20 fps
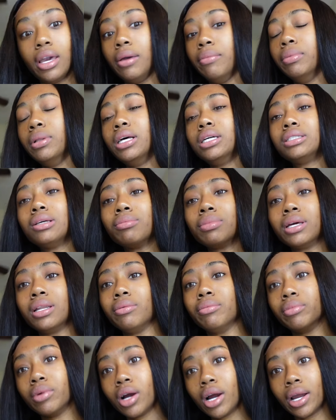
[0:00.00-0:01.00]
And plus, I'm
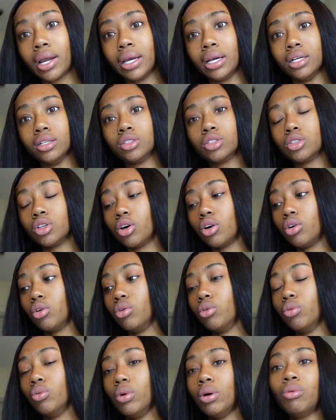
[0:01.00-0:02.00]
getting braids. So,
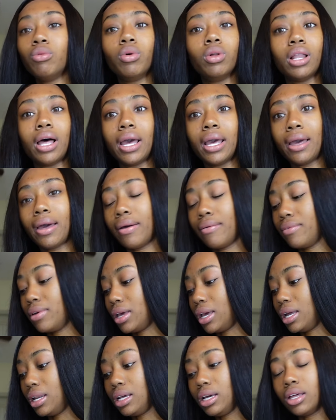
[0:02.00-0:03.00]
when will I have
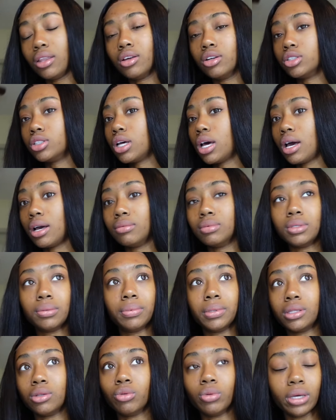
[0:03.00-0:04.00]
any other time to
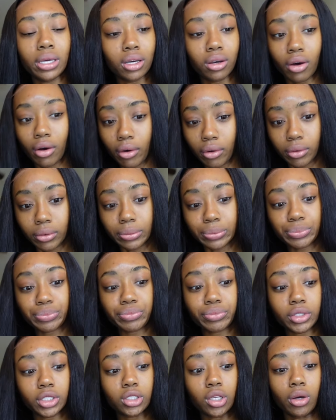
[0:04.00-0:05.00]
put the wig on?
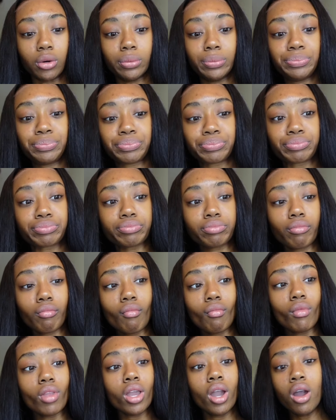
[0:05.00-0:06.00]
So,
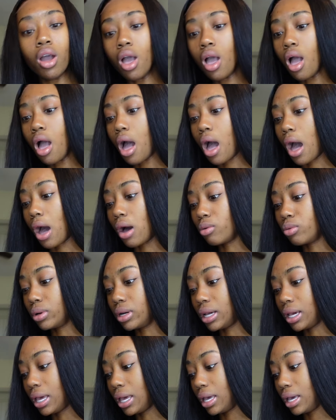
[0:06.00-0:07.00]
I went
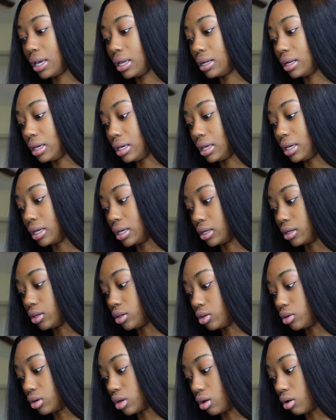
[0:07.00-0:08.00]
ahead and,
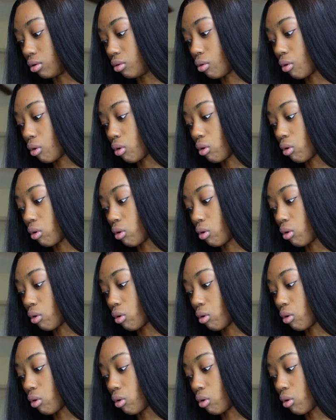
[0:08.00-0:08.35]
you know,